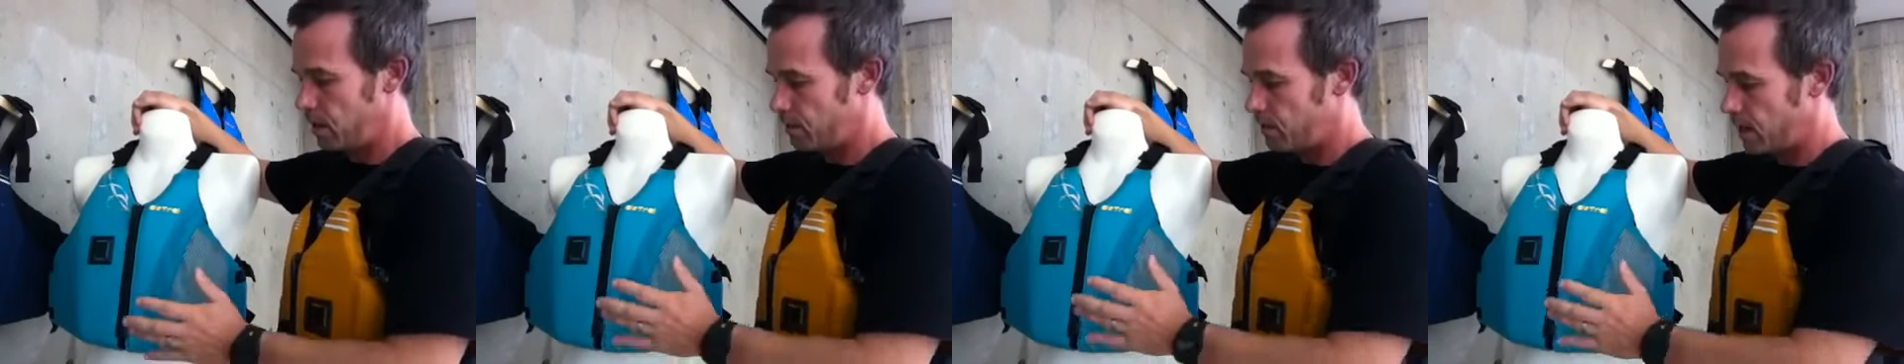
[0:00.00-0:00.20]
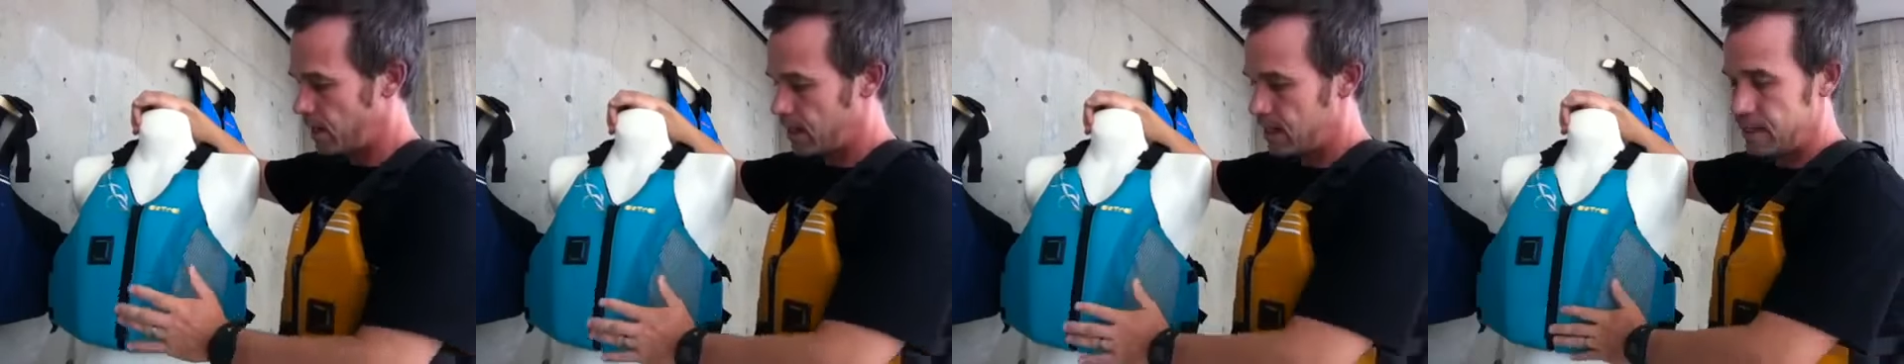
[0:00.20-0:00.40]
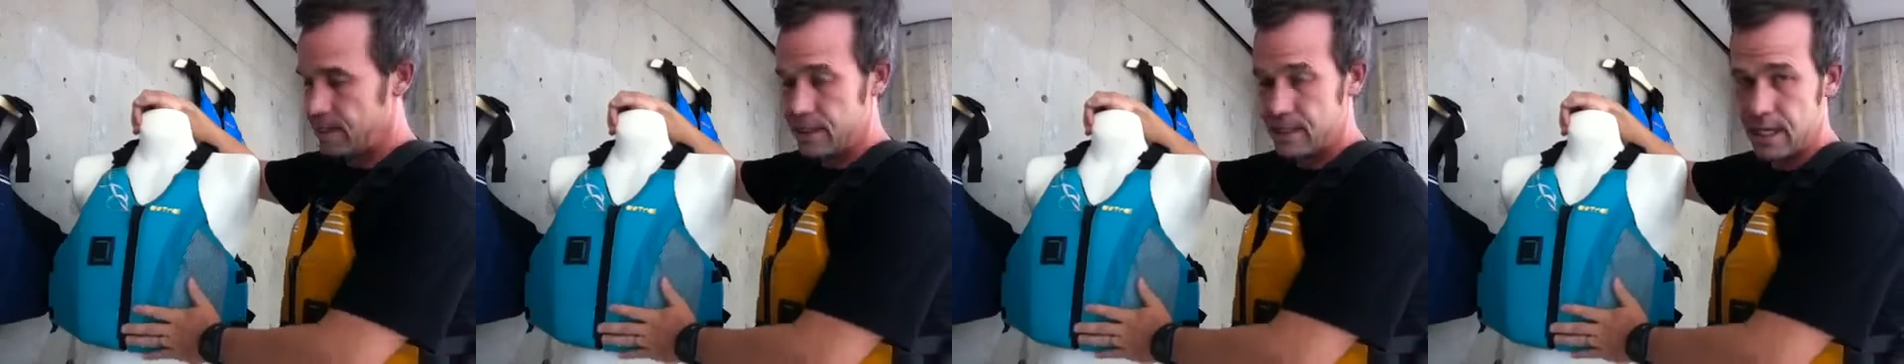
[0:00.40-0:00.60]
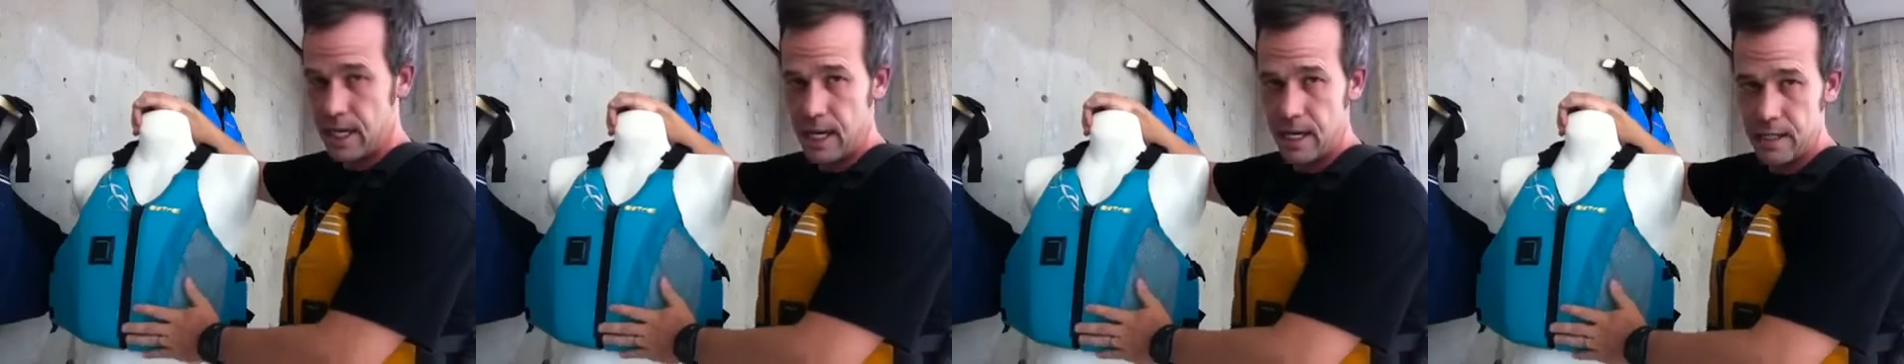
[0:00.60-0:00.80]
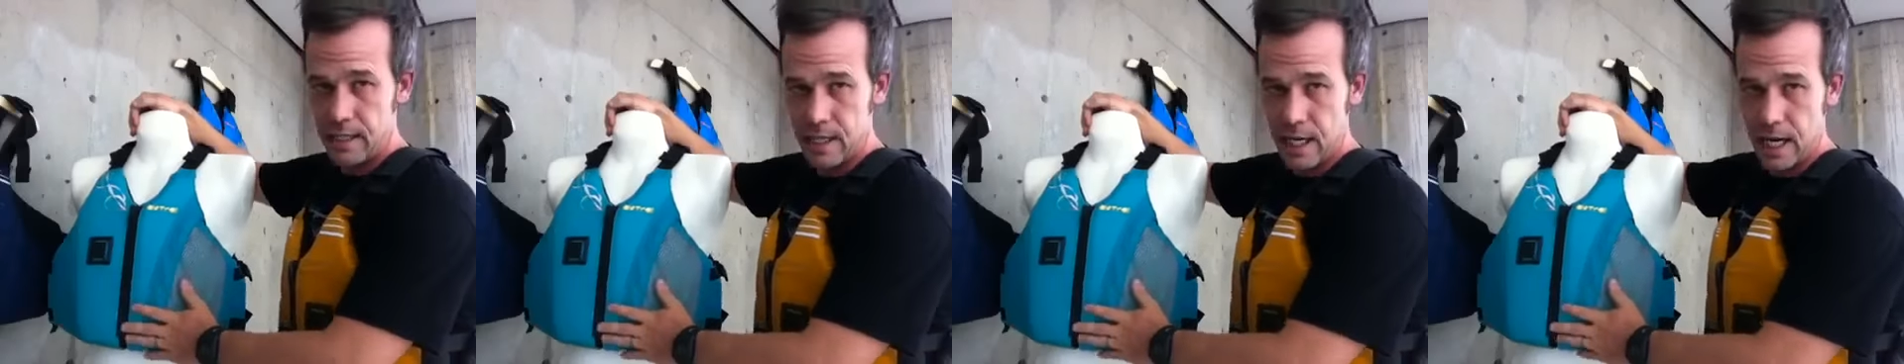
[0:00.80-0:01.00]
if I can
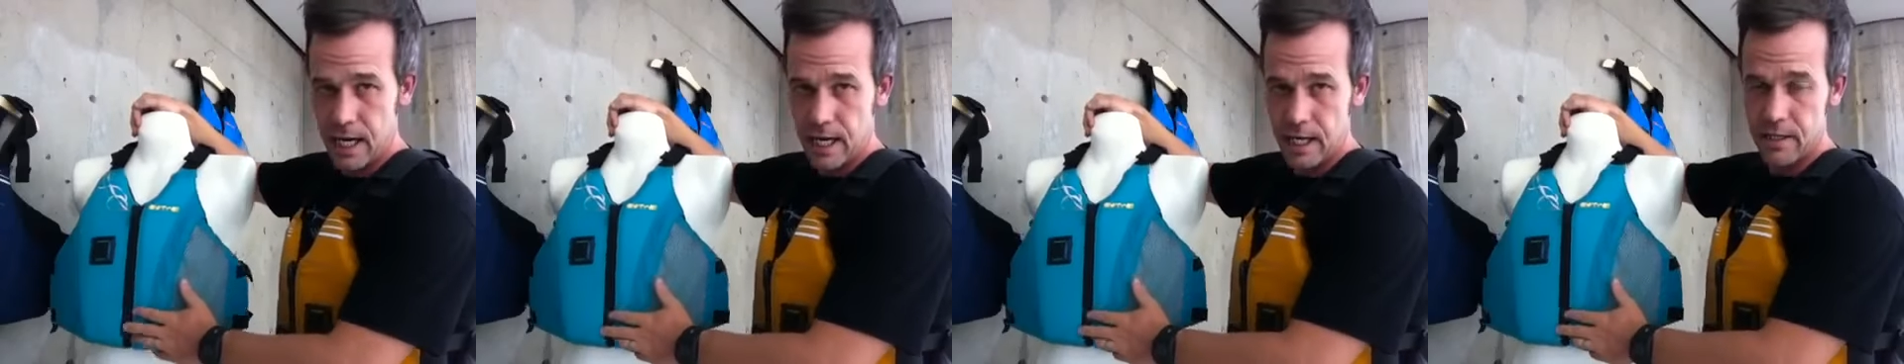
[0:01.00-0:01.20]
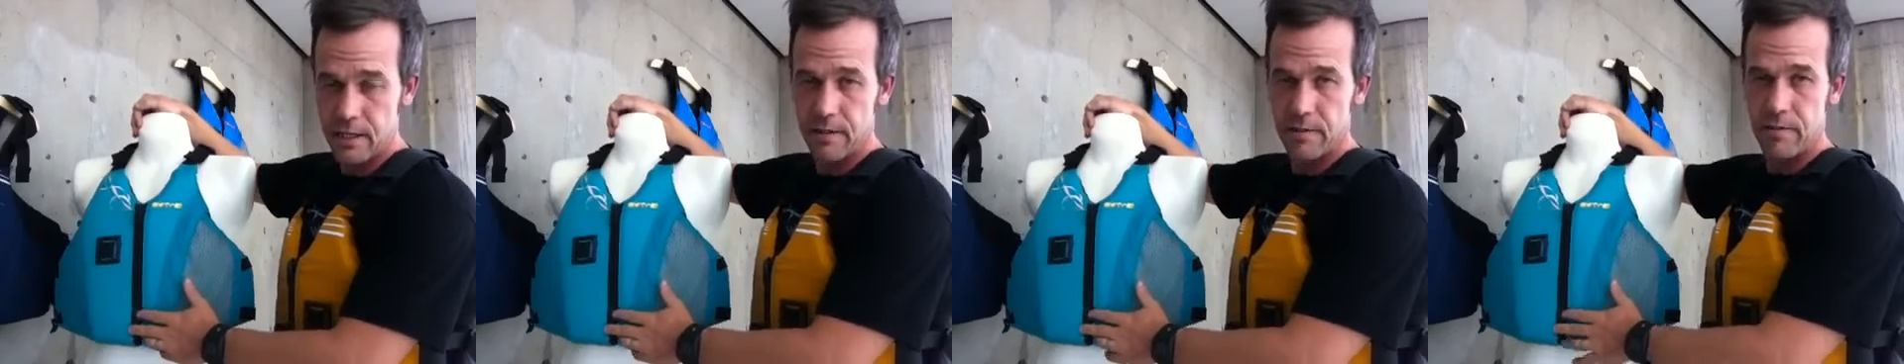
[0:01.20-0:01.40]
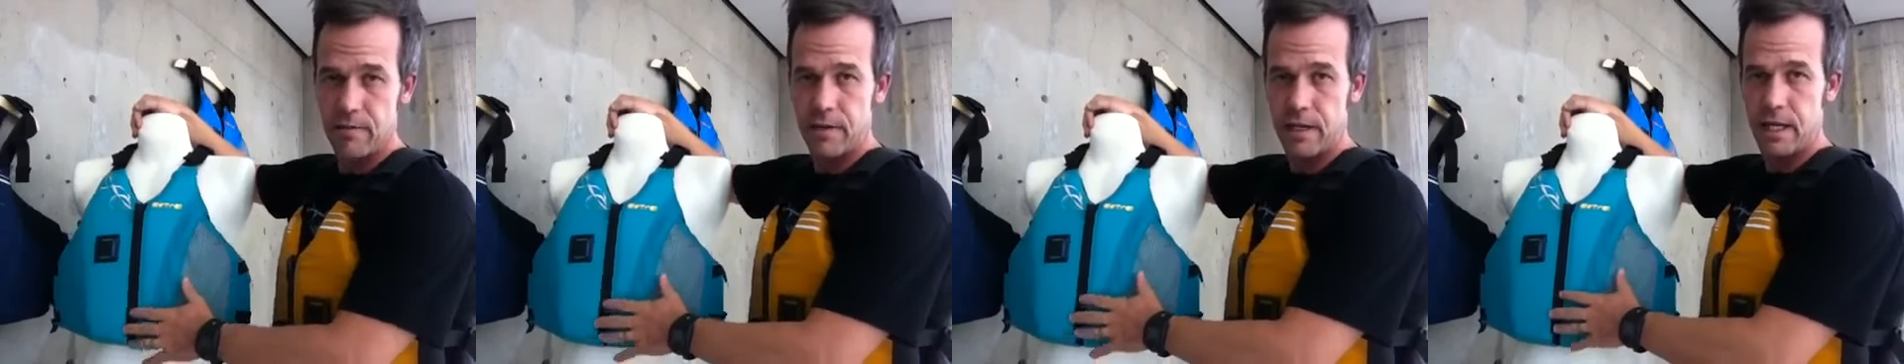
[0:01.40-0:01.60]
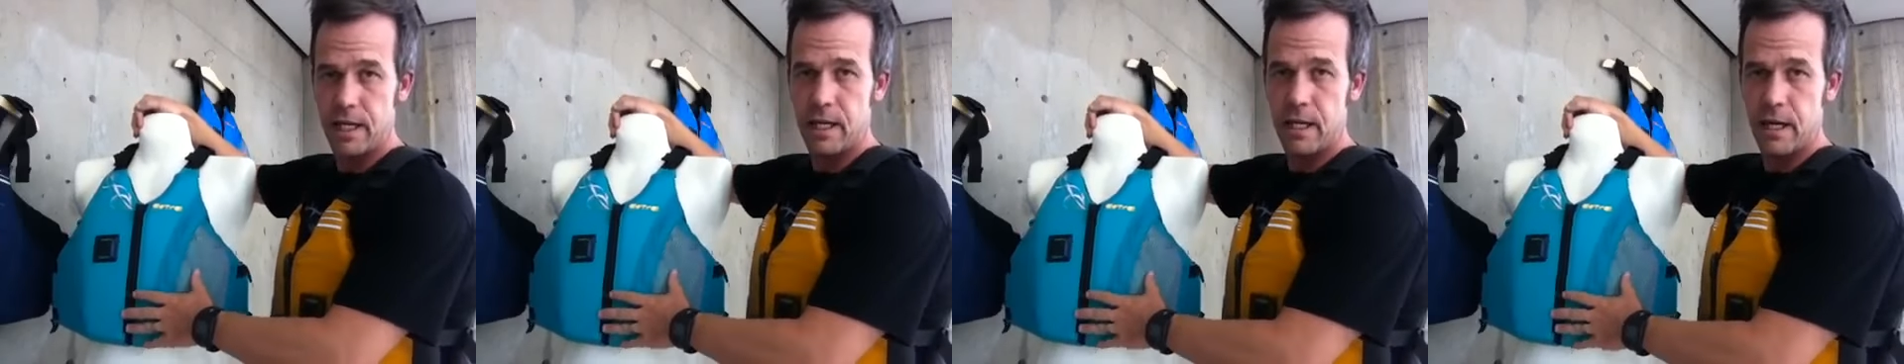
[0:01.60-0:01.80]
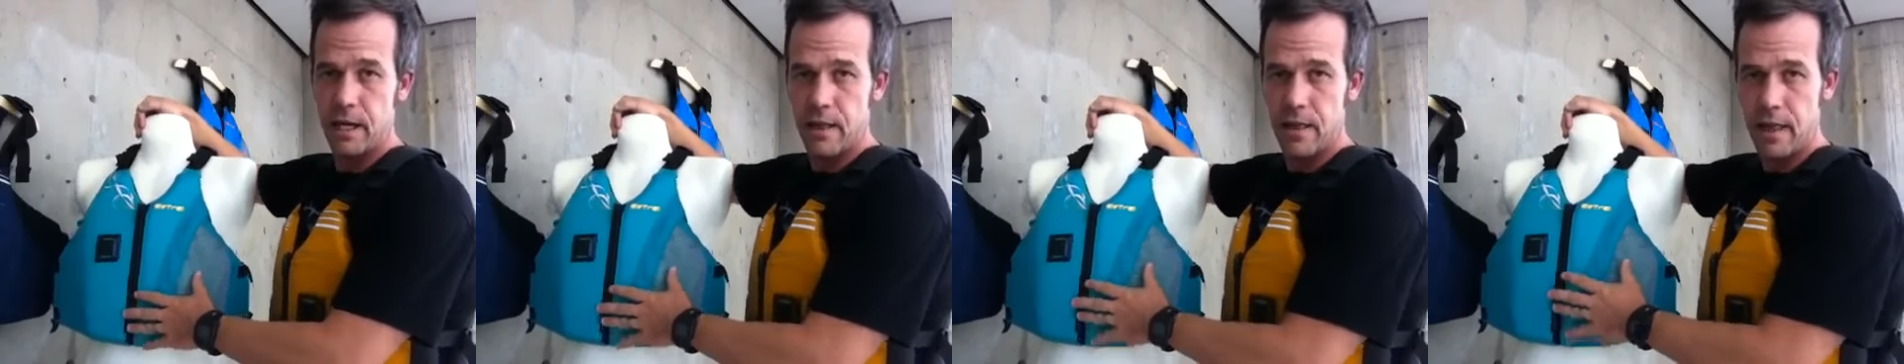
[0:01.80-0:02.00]
design a jacket to
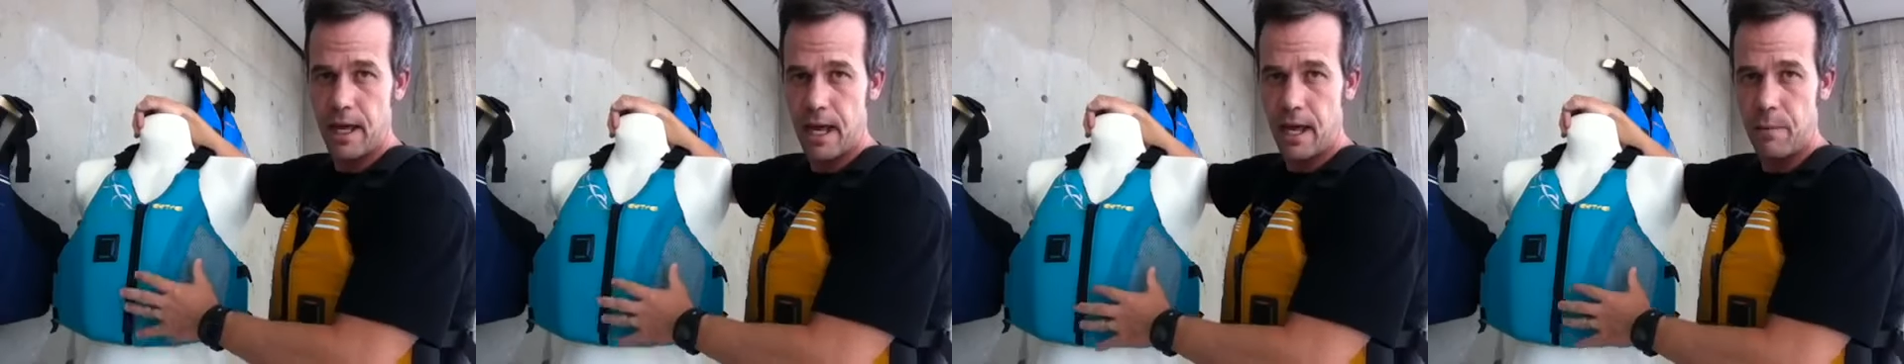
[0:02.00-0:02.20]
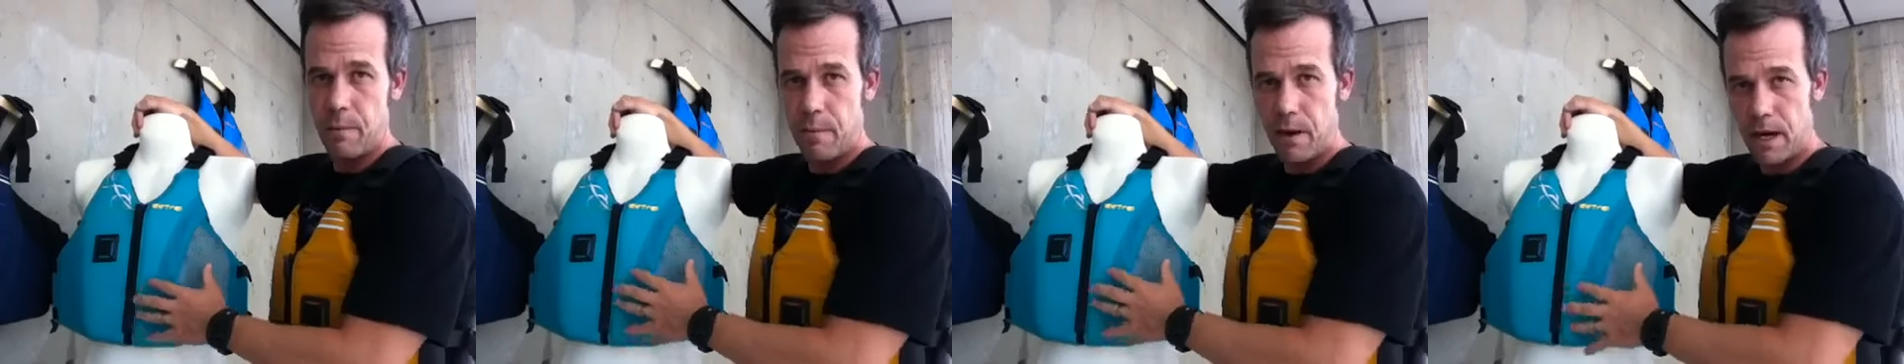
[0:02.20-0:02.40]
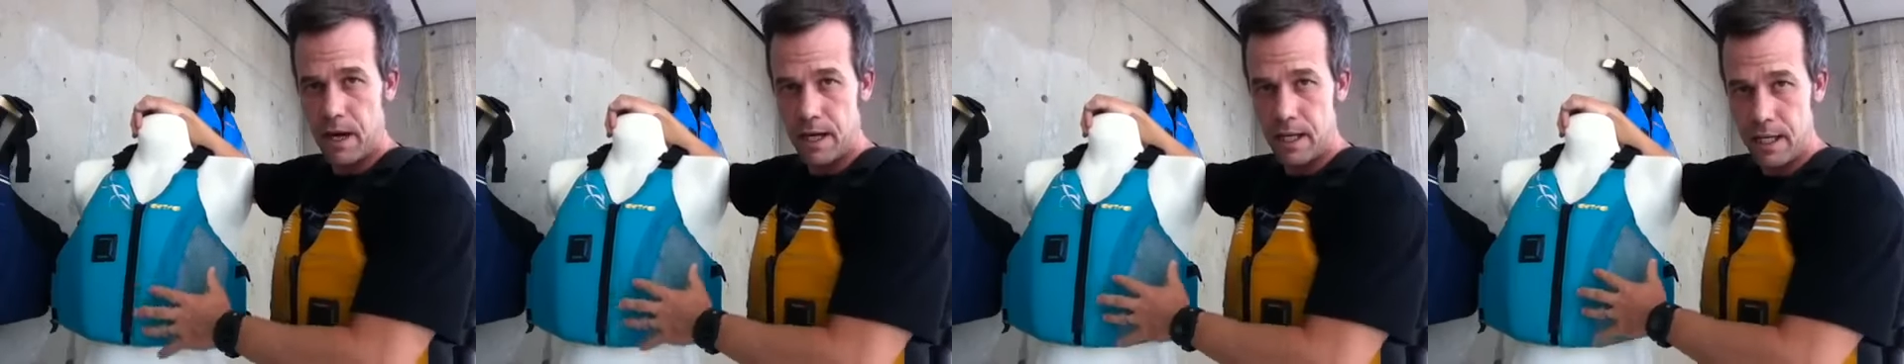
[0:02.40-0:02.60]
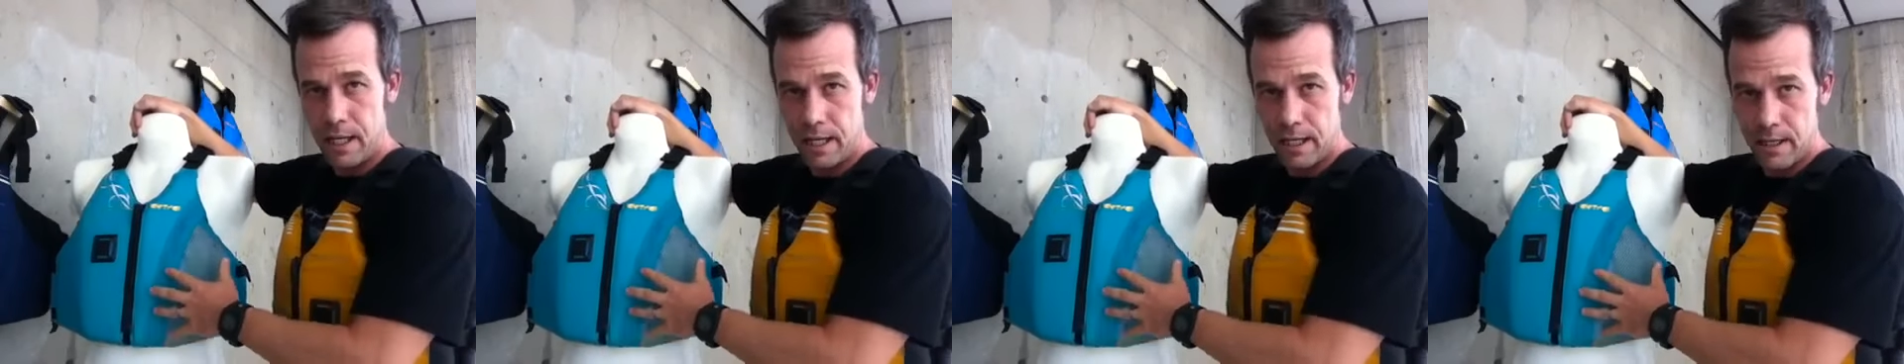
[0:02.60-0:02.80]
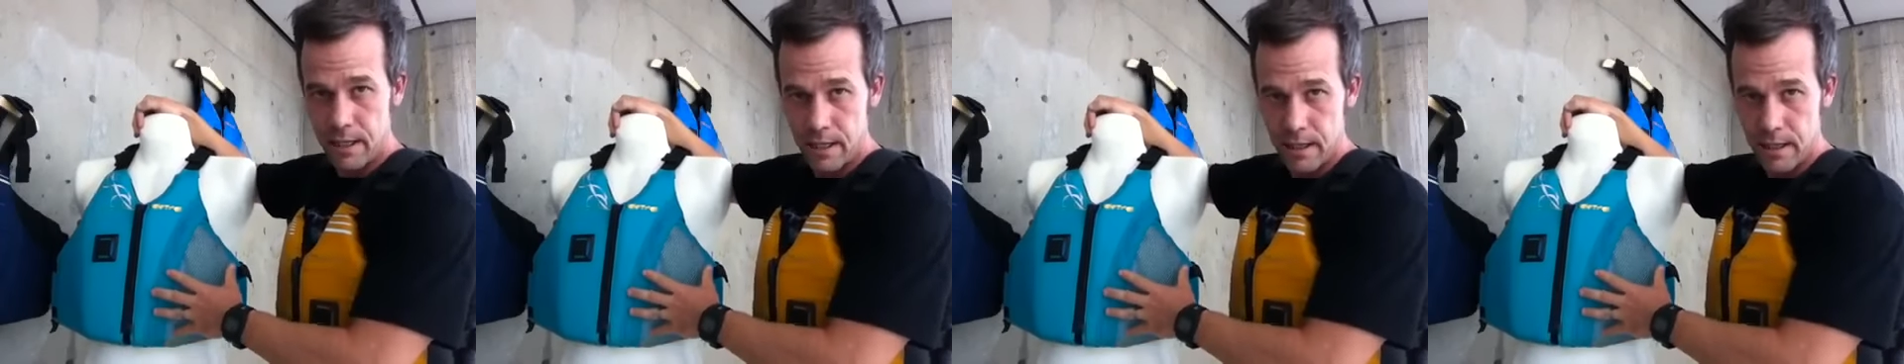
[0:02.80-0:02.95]
fit on that body